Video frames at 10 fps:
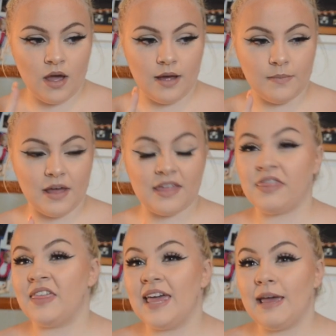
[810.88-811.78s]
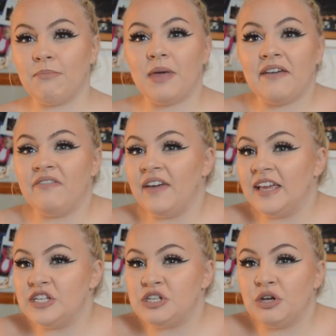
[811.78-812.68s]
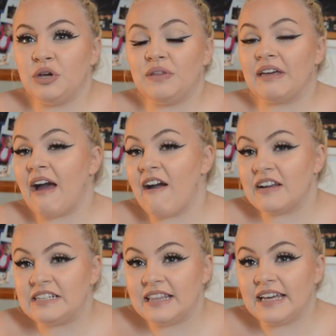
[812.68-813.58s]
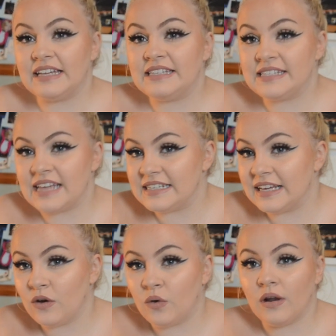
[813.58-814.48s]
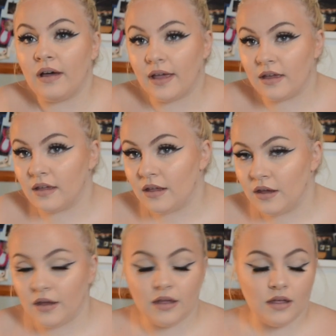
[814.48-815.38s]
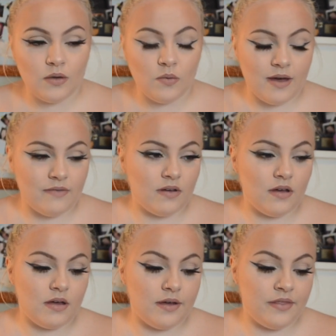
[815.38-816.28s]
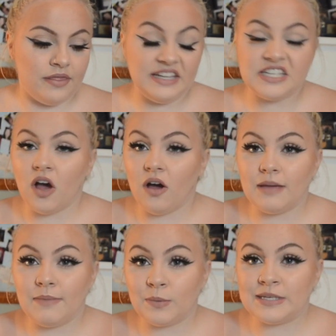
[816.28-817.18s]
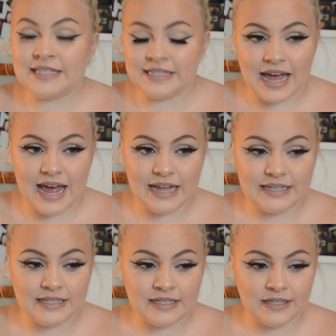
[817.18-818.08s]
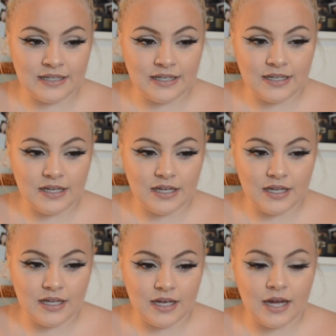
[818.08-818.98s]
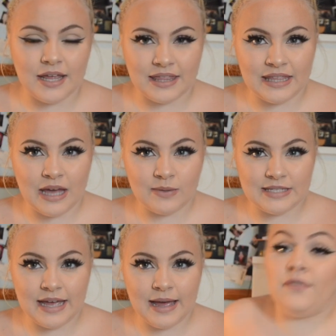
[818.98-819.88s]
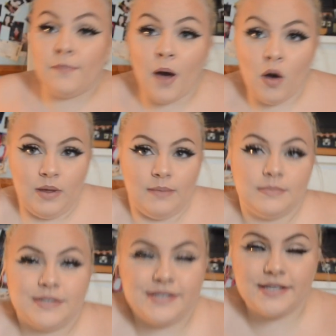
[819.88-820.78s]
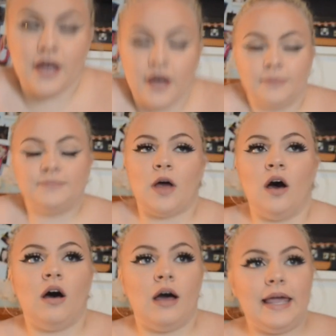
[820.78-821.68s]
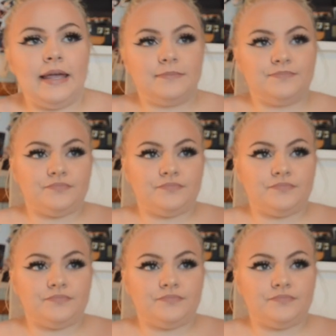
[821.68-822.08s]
like theme that it fit into, the character that had said it, or like whatever, the time it was said, and I think that was it. For poems, I